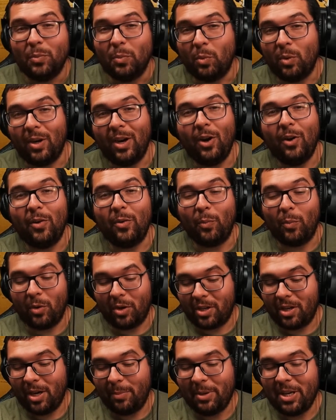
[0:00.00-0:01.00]
we're,
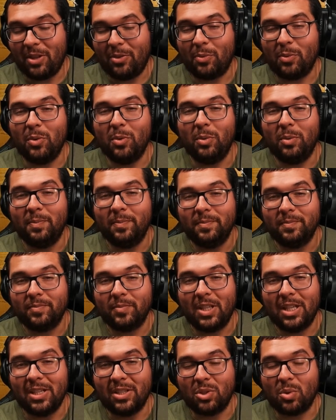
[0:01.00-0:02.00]
we're coming through
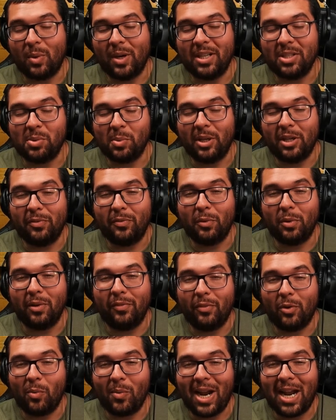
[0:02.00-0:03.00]
in 2024
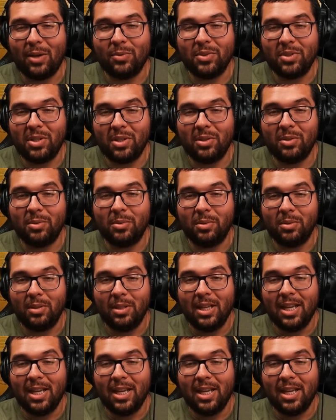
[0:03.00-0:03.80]
for round two.